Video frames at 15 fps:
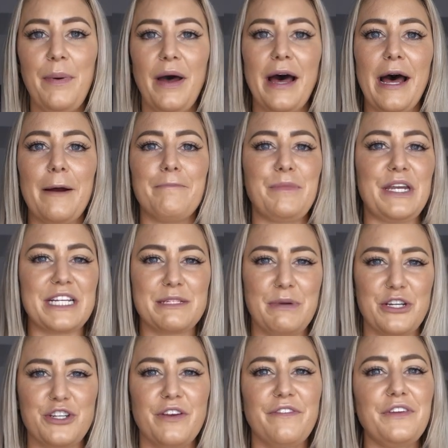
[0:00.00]
Um, and
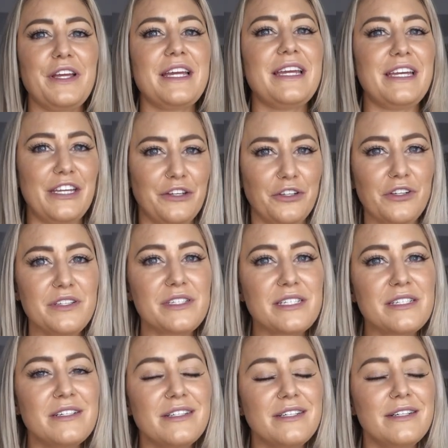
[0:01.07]
especially for like
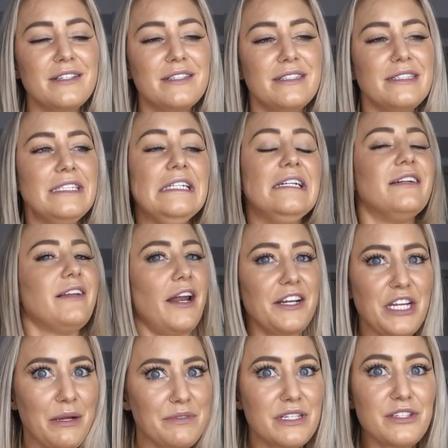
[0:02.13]
heels, a lot of
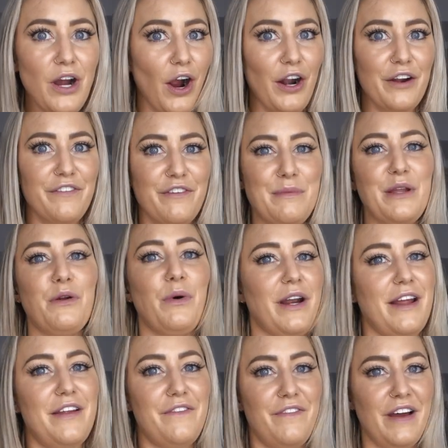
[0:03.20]
times it's hard for me to want
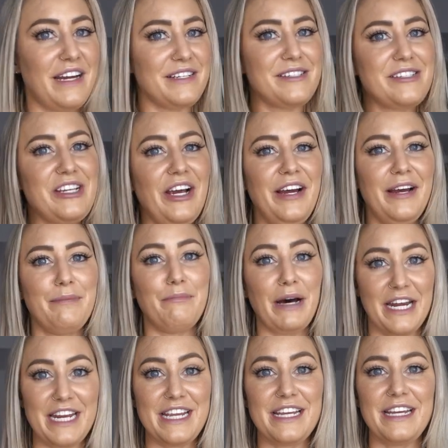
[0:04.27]
to invest
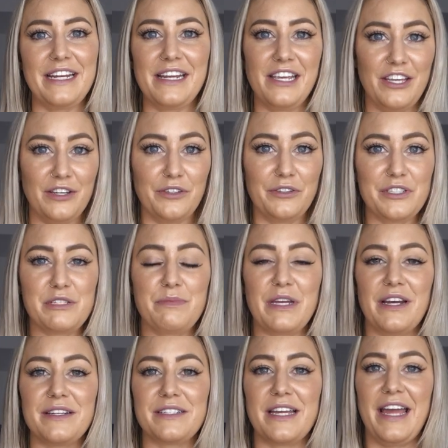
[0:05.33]
money in heels
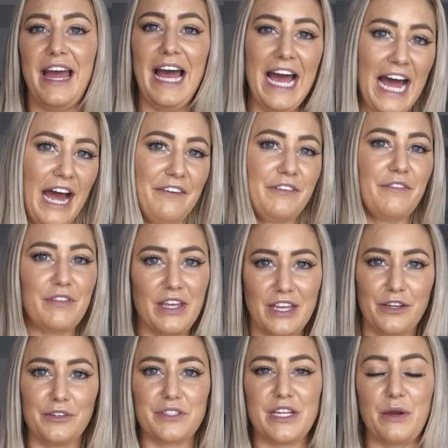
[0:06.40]
because like half of the
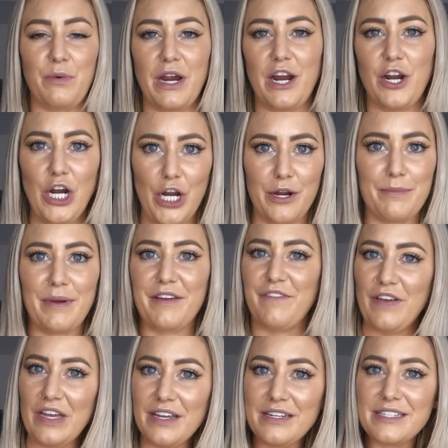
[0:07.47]
heels I wear hurt my
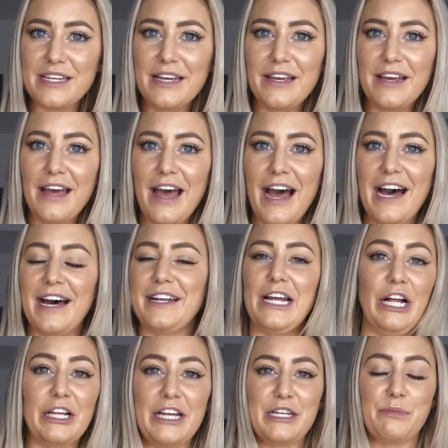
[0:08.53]
feet and
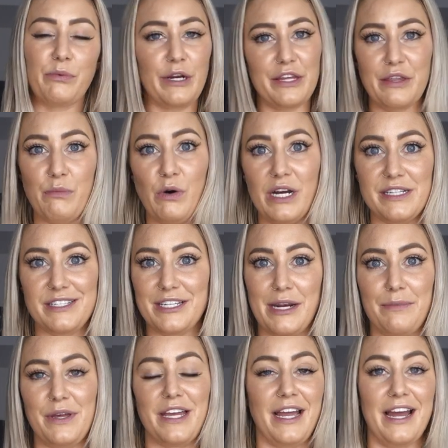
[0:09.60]
I'll end up wearing them once and
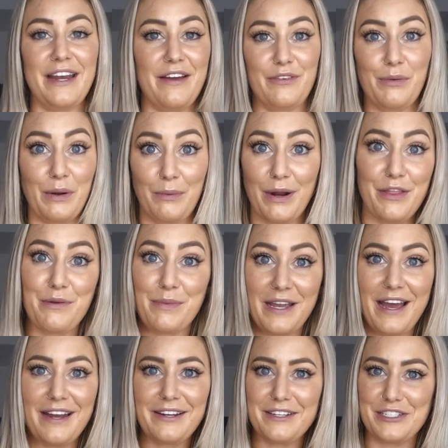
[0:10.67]
I'm like, I never want to wear them
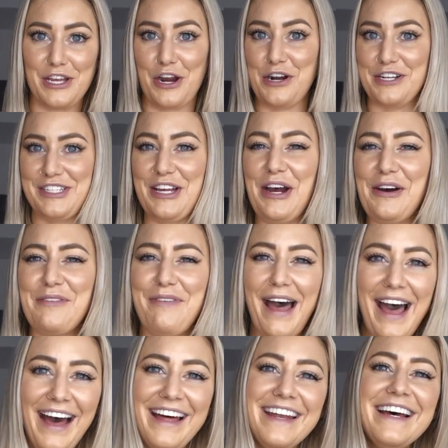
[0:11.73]
again because they hurt so
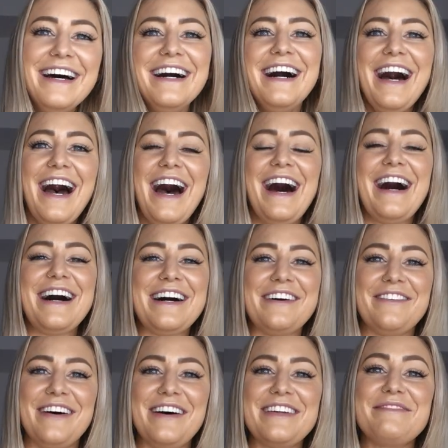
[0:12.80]
bad.
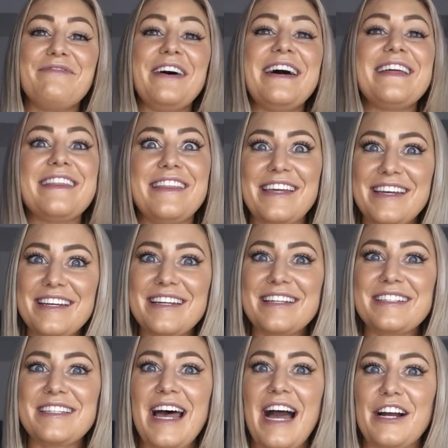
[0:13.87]
Um, but
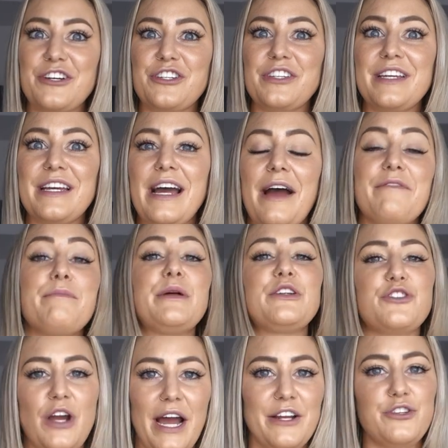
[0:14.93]
these actually, I've
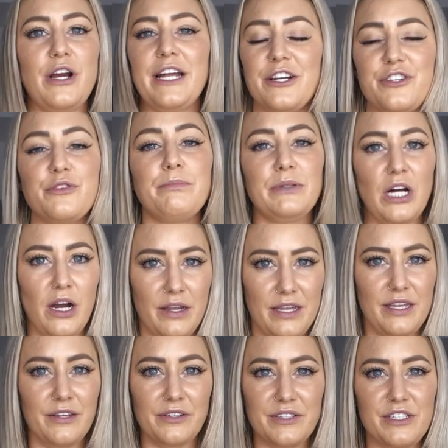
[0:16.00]
been, I try to do block
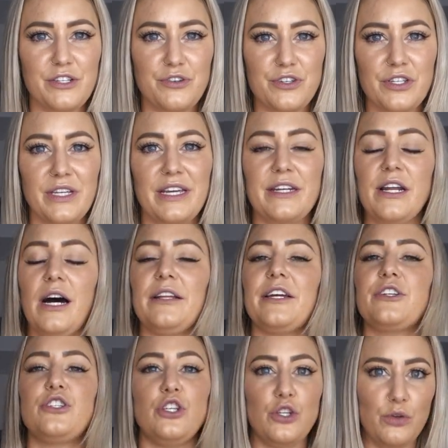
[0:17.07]
heels usually and not
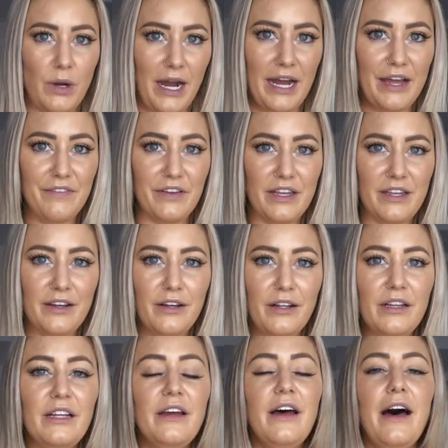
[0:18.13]
like too high of a
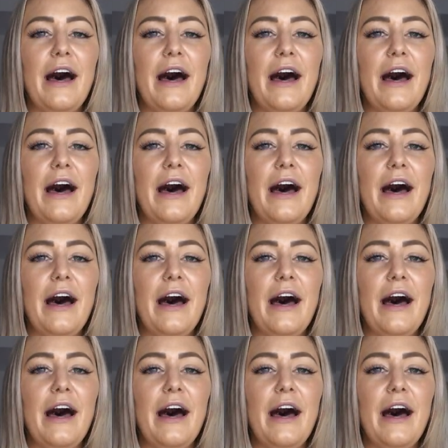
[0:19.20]
heel.